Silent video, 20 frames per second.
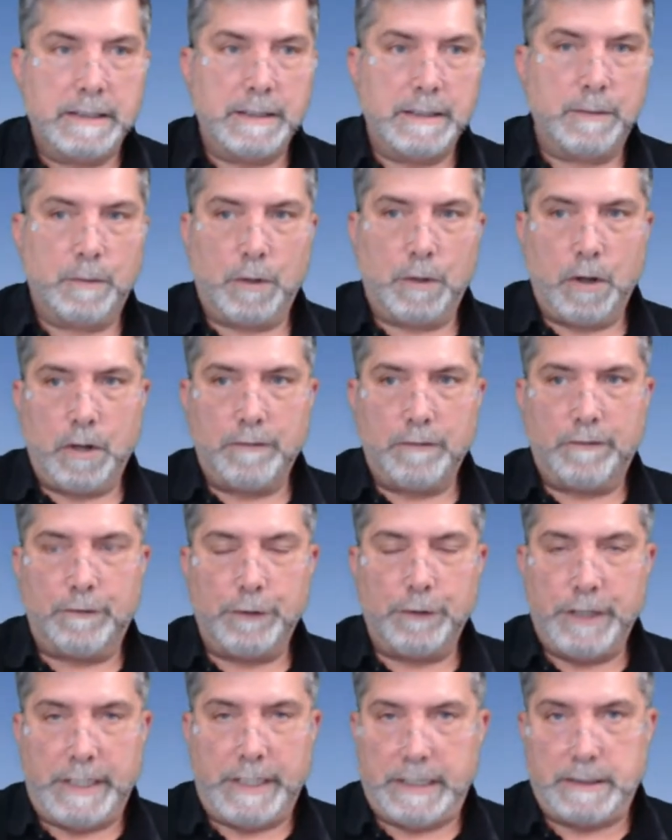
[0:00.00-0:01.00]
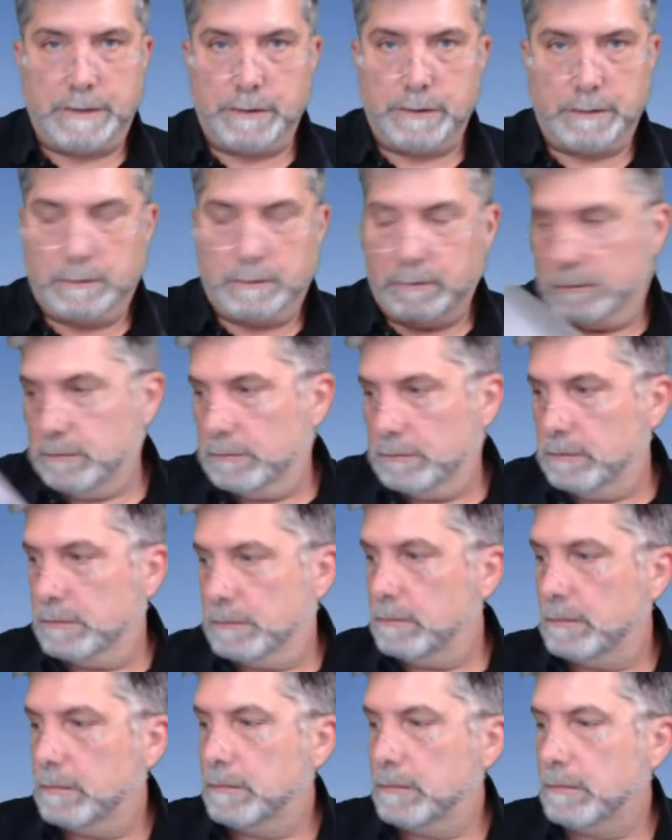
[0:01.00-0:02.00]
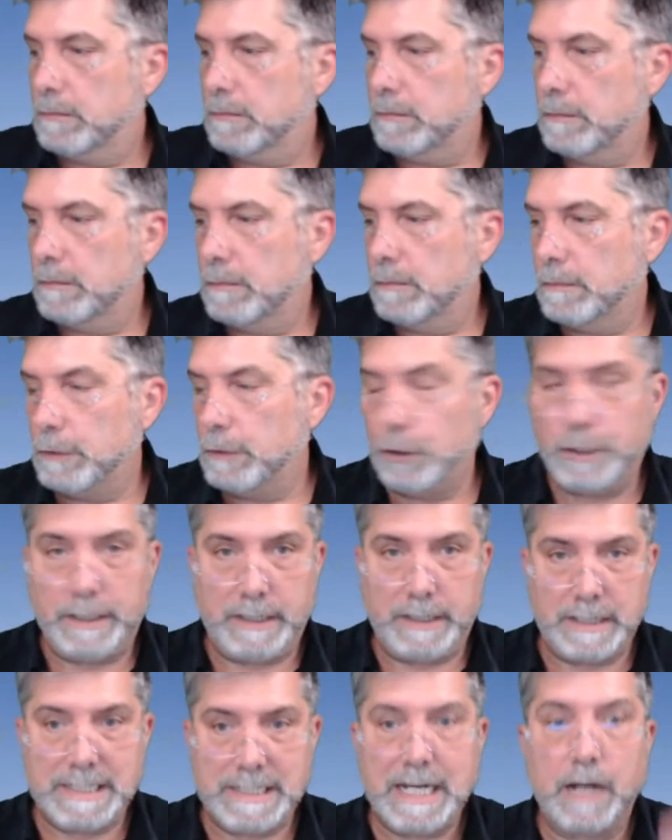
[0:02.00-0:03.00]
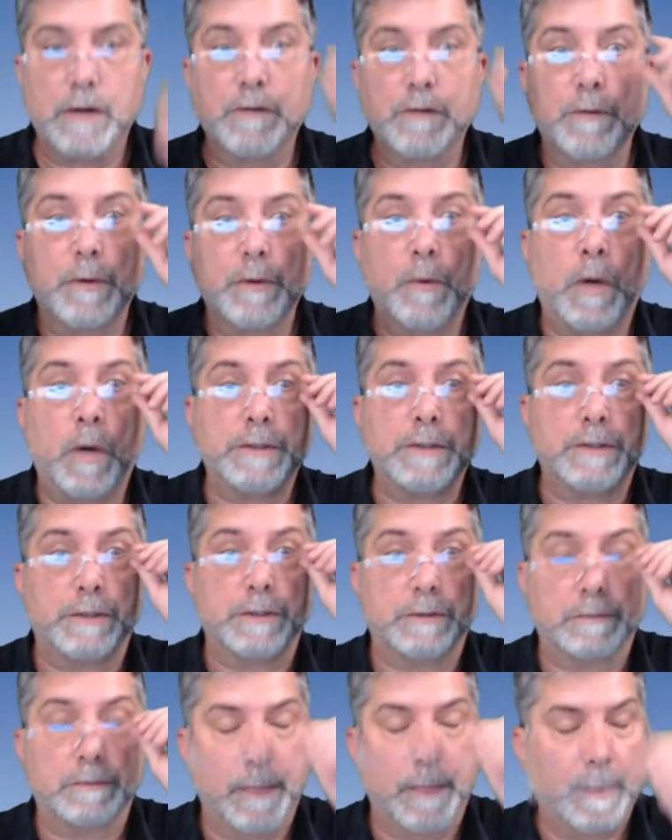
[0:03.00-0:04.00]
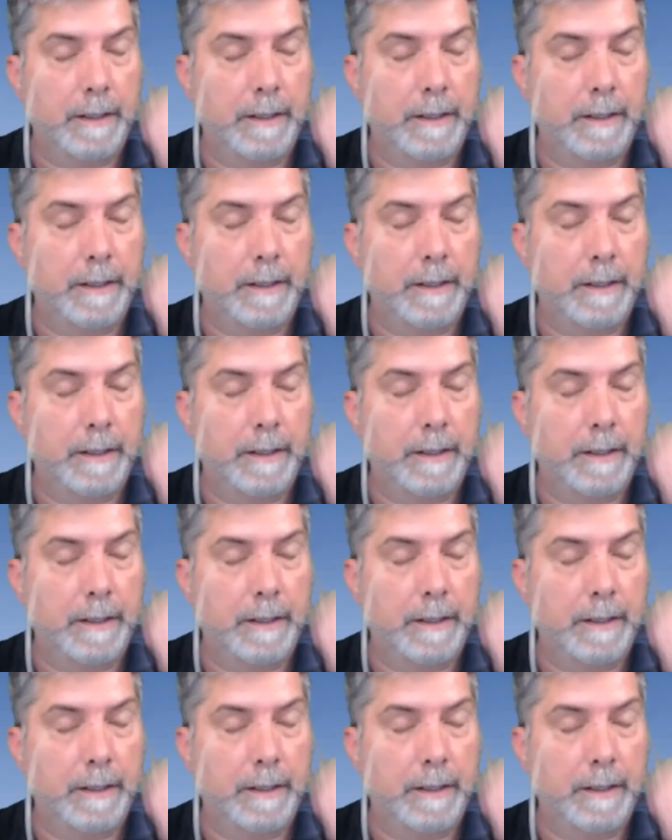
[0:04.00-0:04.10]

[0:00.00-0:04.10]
See, we're all free to look at this however we want to.